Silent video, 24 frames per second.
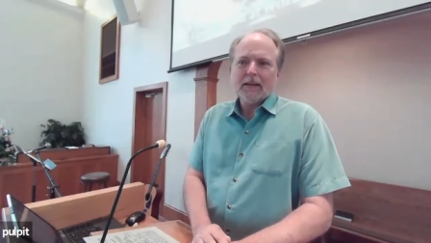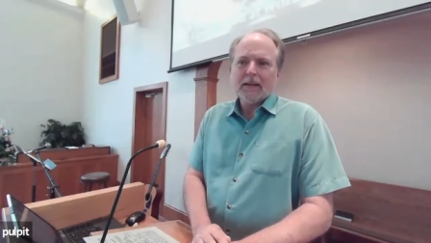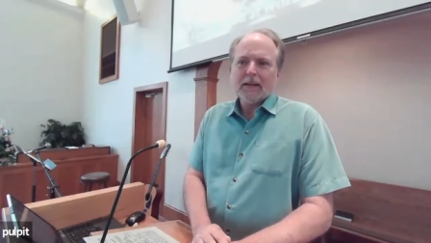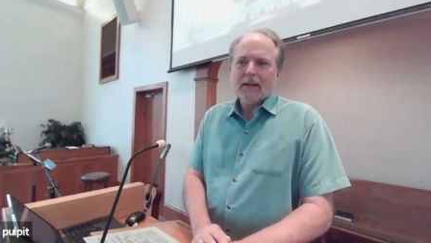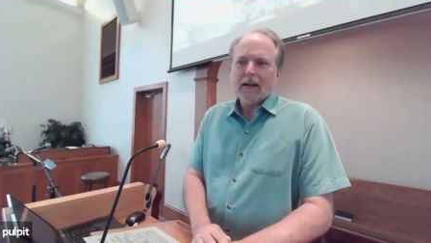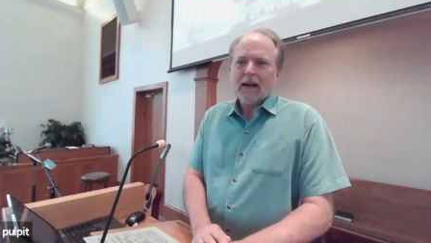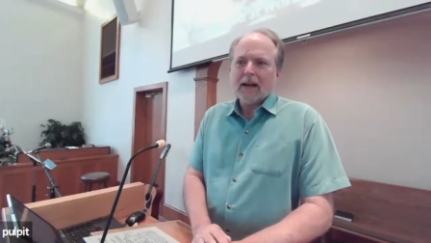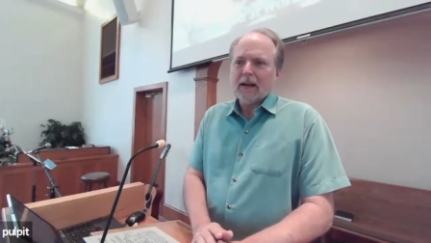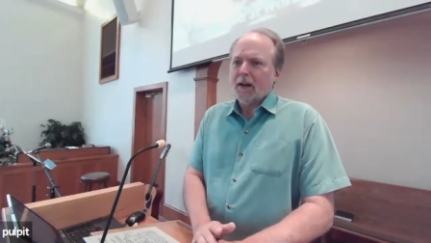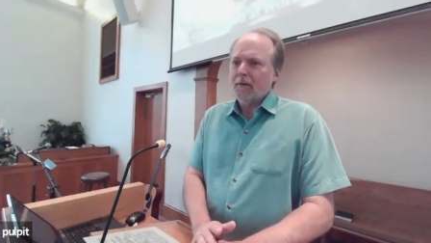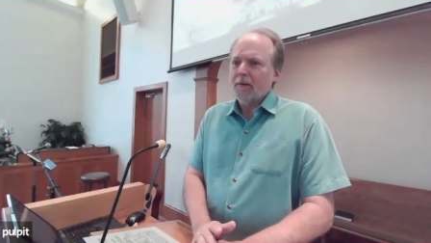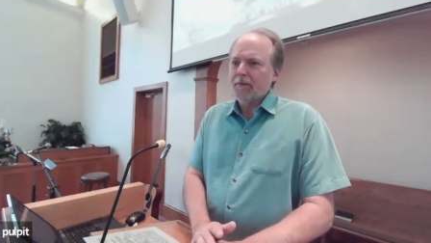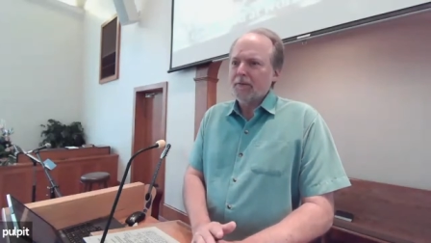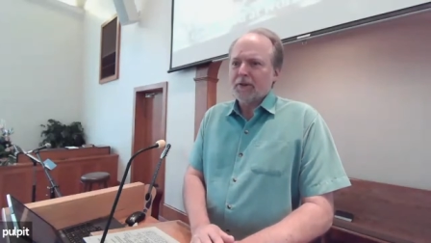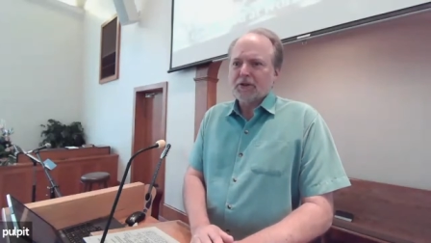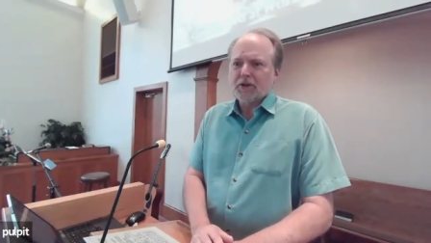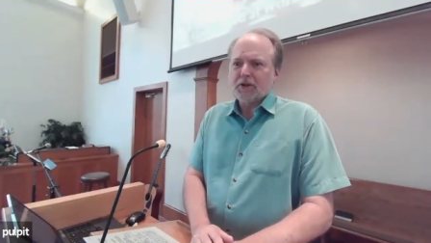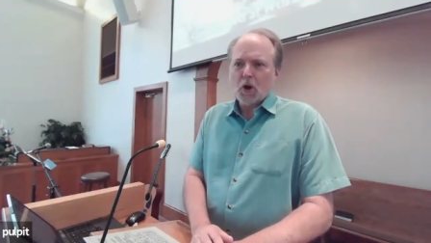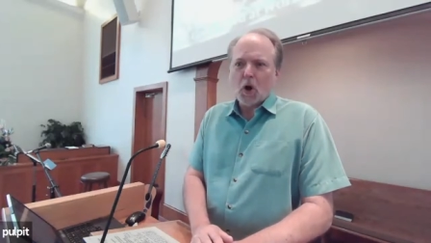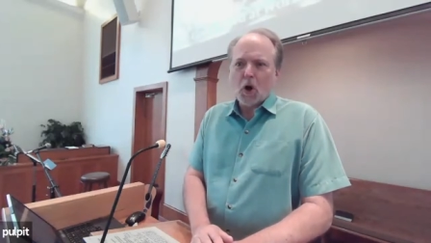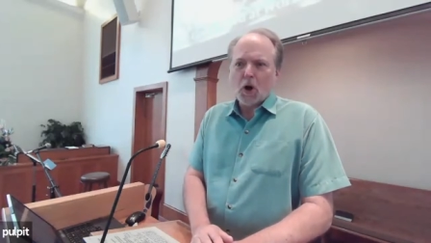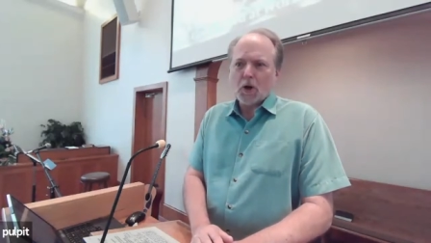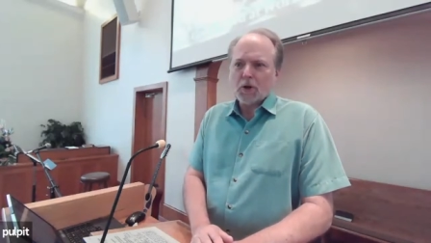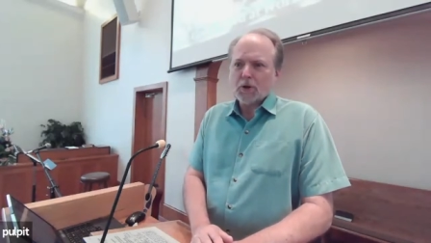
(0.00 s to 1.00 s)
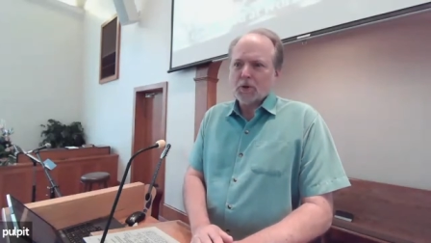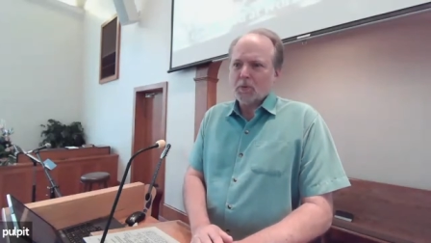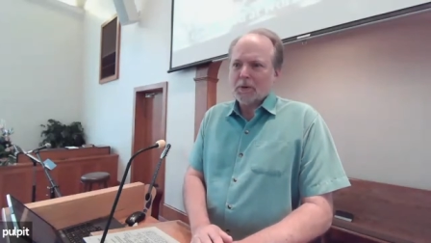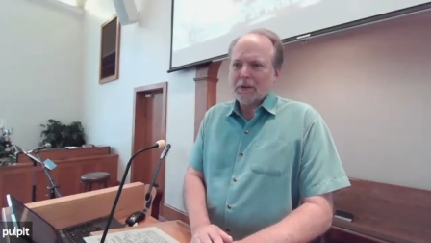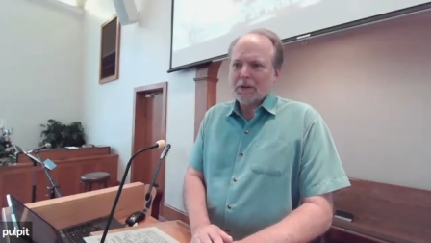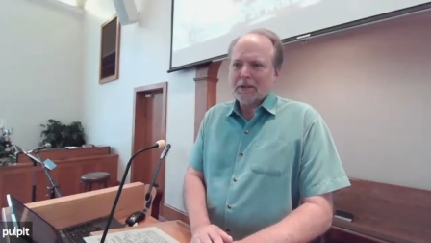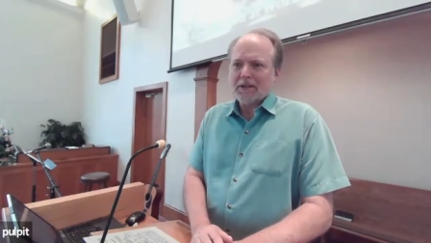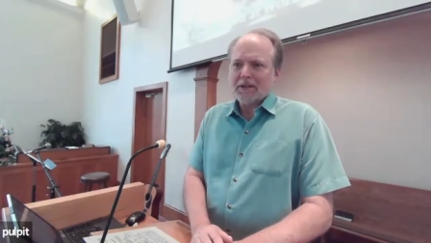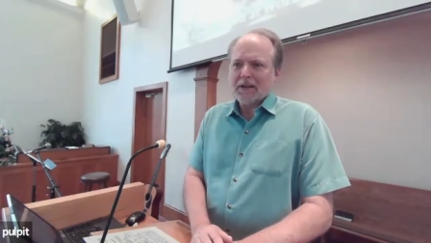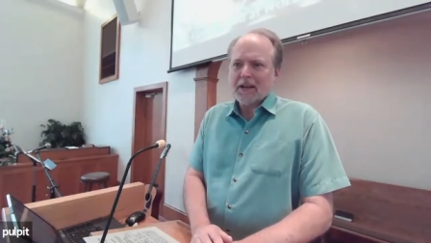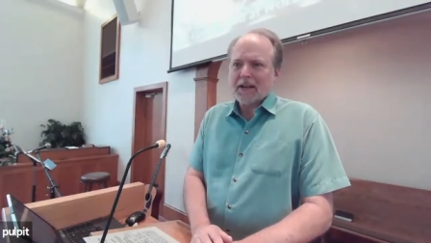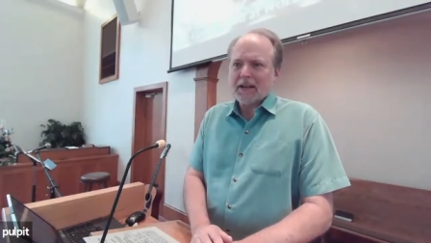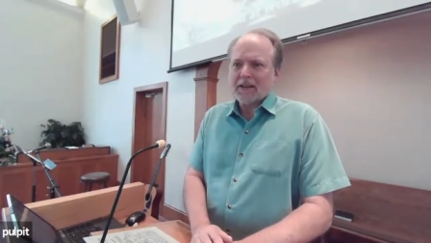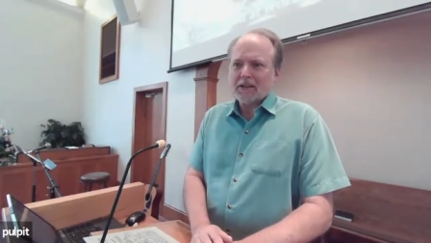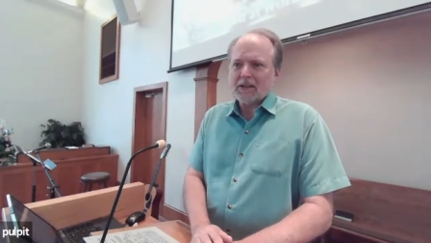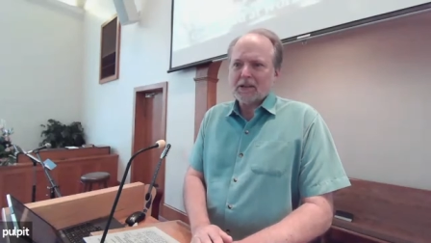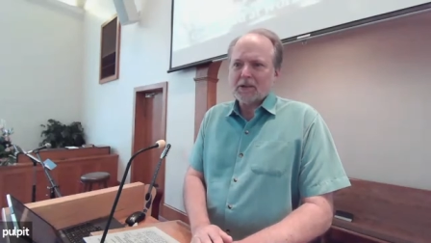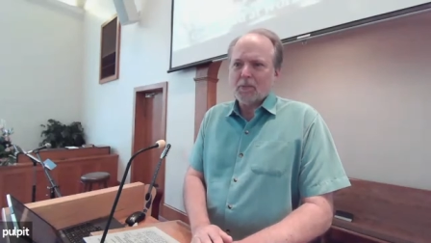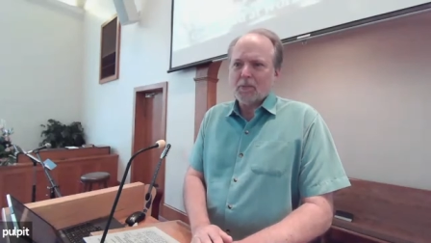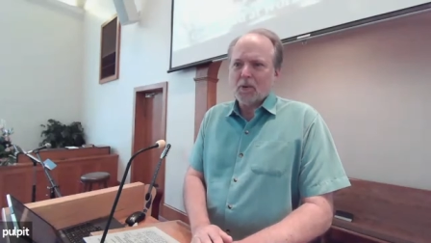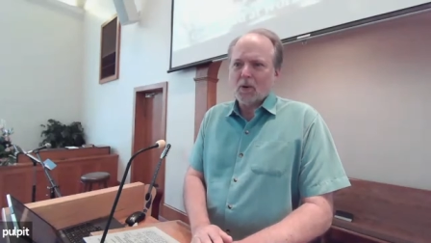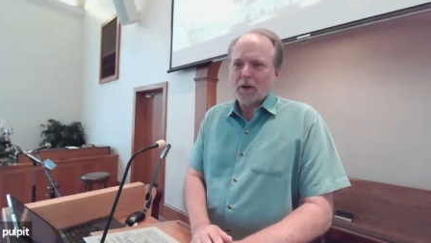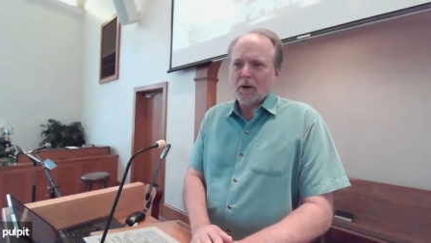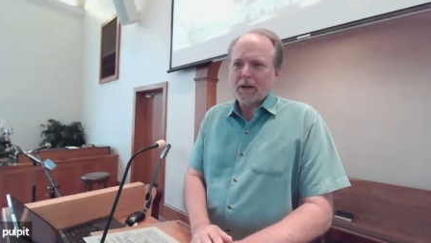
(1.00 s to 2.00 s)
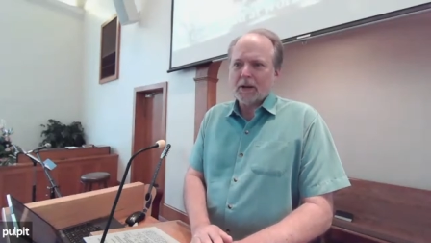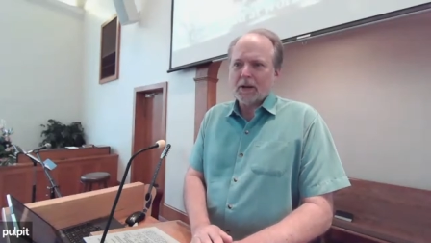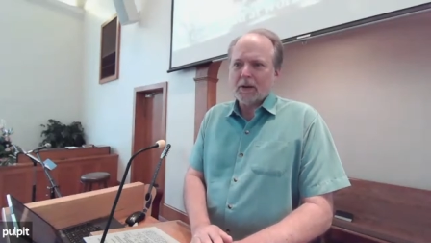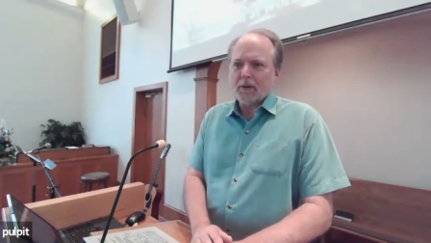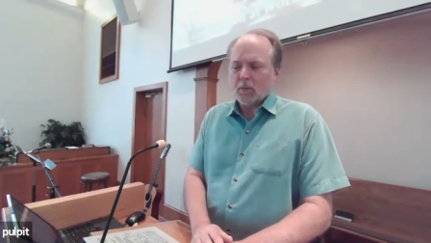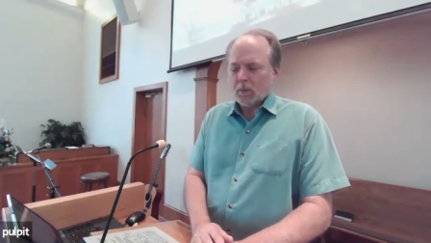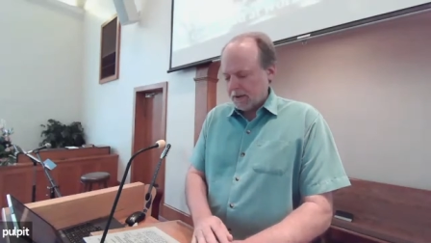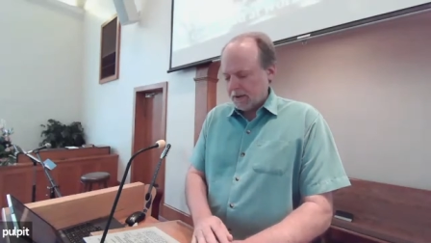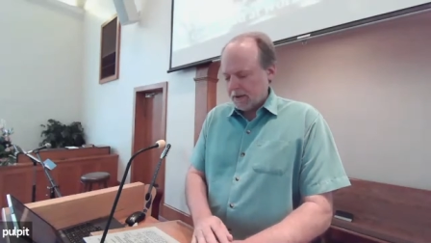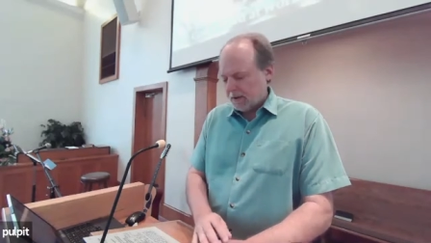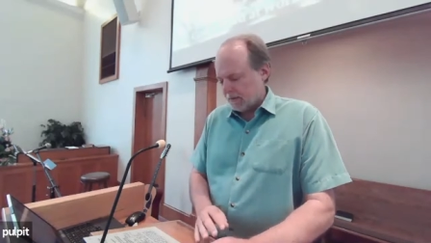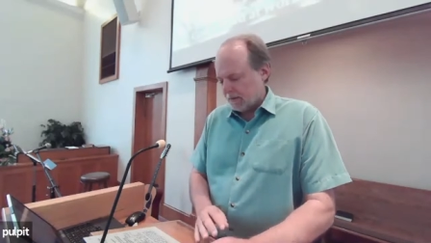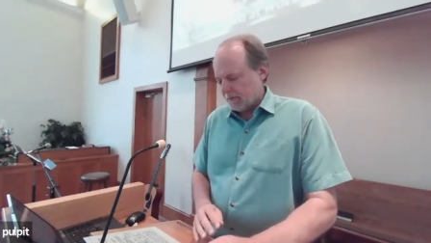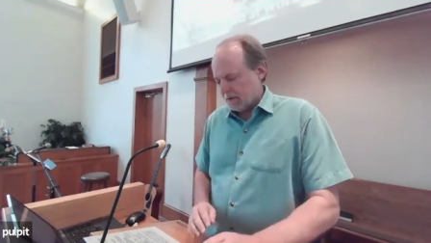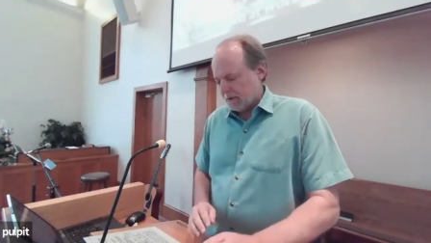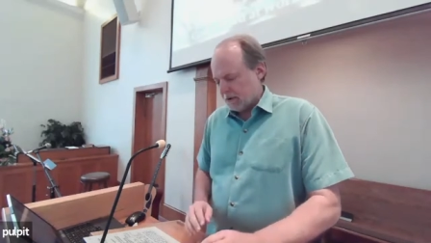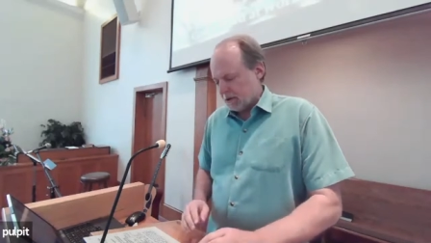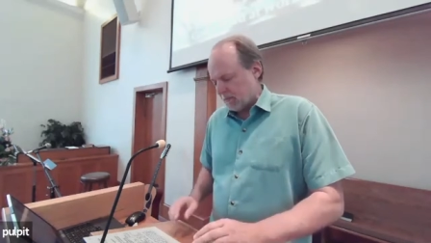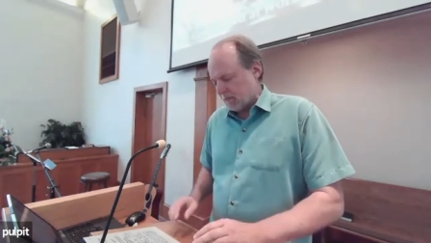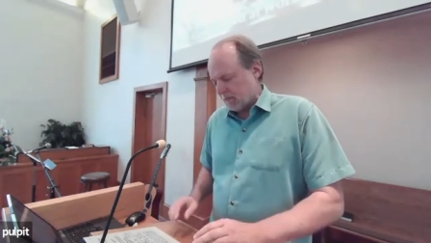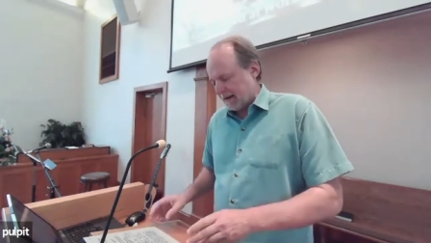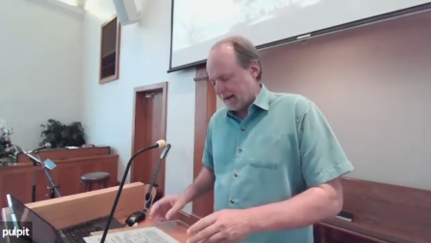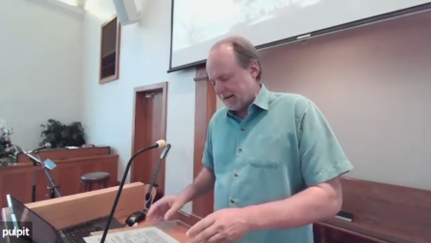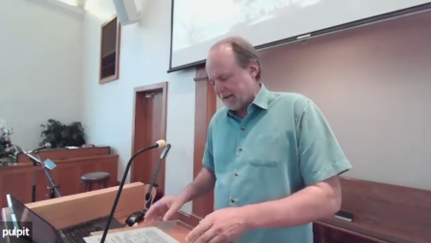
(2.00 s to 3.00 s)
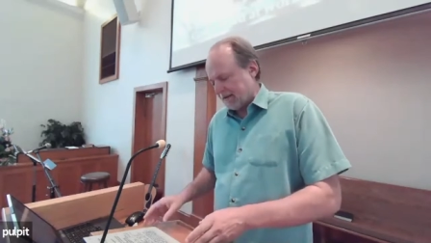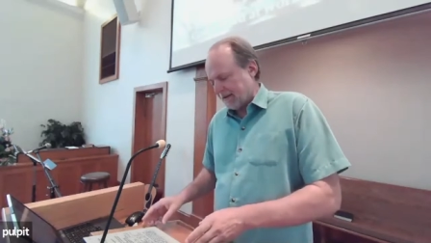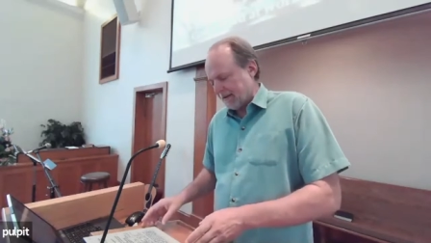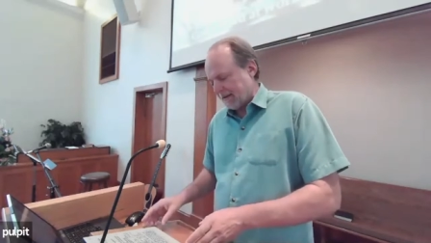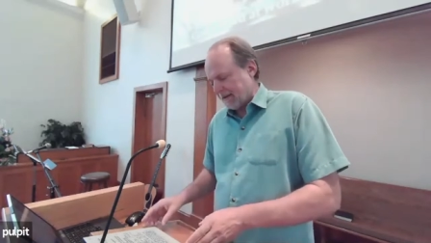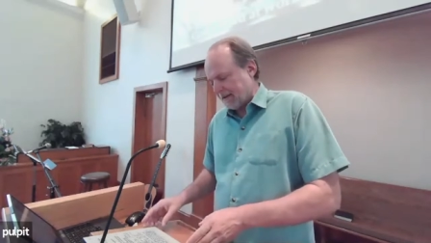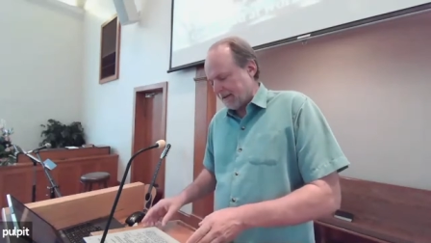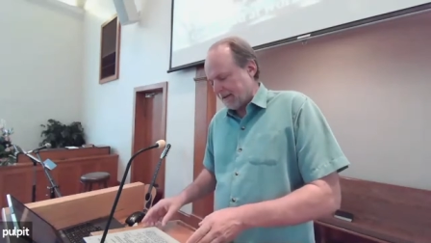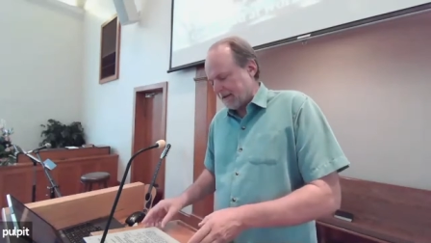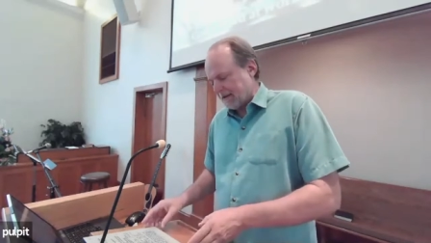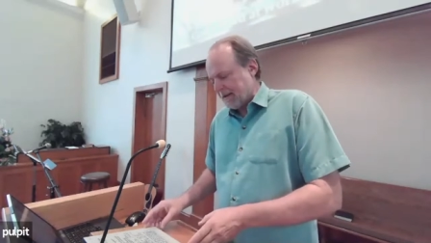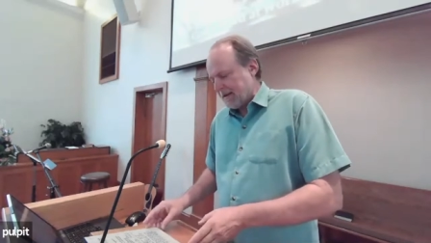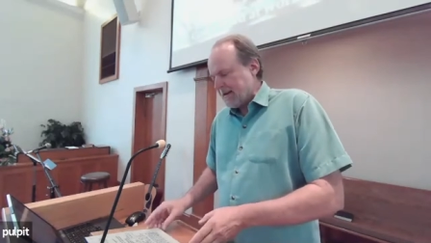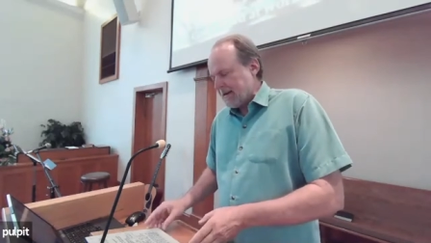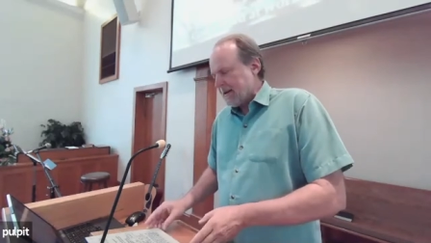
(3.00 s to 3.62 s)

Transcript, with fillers: I love the songs we sang this morning with respect to this.